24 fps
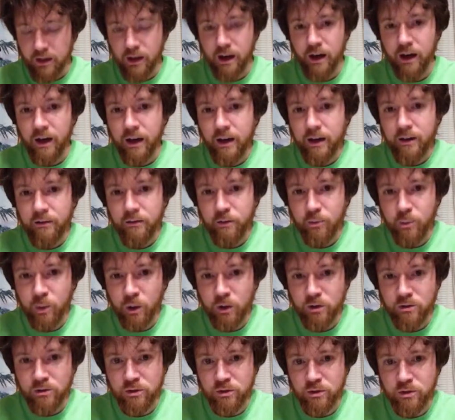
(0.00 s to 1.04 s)
Now, I have a
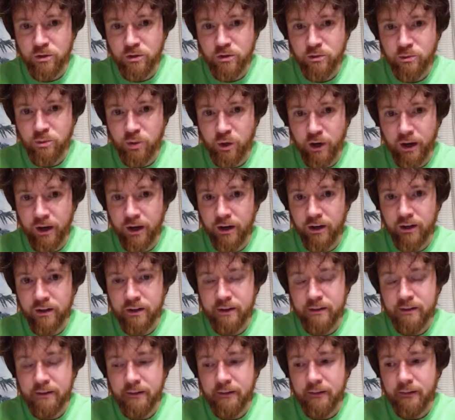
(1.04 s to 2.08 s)
personal
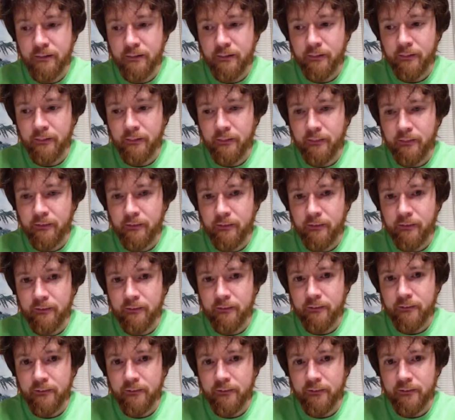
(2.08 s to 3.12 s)
prayer
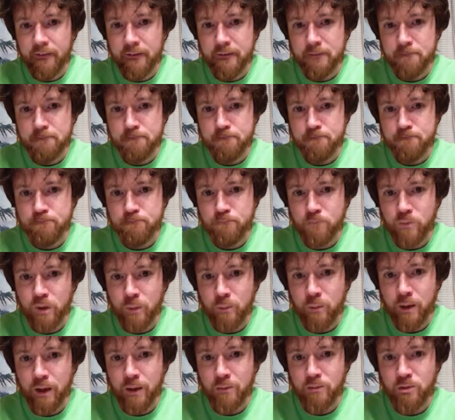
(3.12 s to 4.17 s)
um,
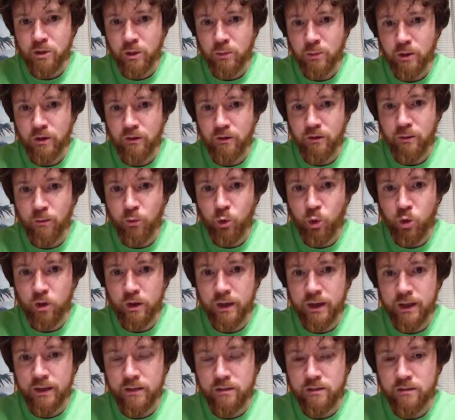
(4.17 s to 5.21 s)
that pops up every
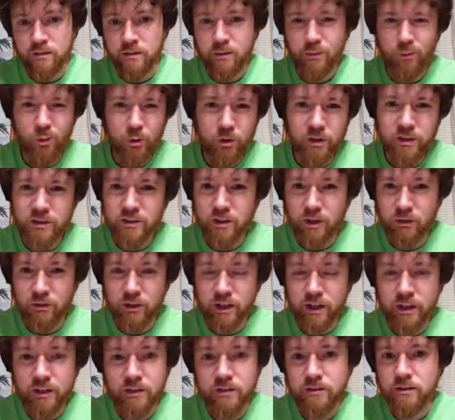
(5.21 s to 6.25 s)
morning, and some mornings I
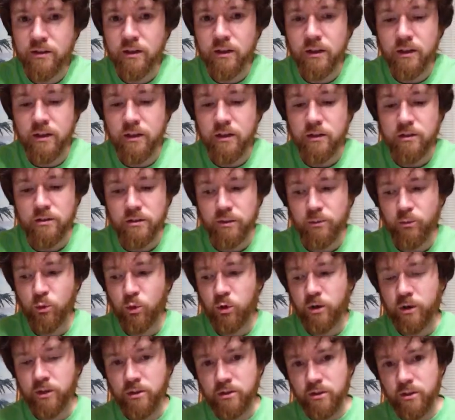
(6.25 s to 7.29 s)
read it, some
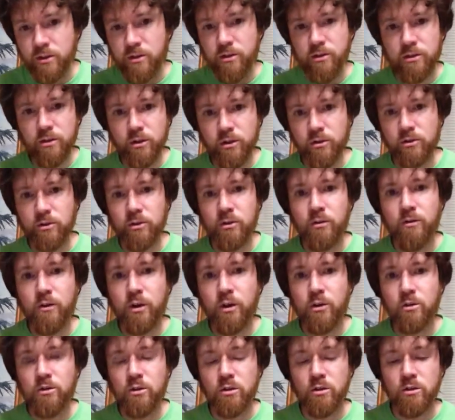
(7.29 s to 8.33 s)
mornings I just use a
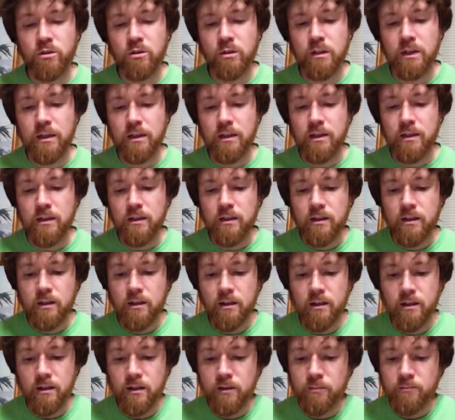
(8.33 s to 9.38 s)
devotional.
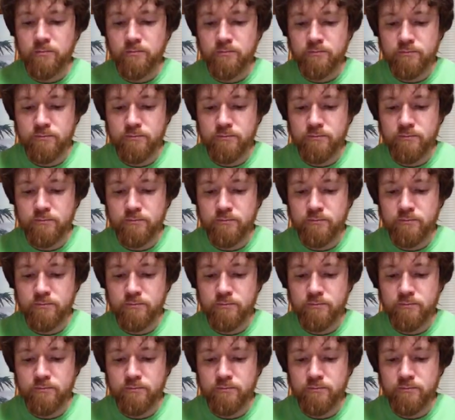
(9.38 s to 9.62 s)
Um,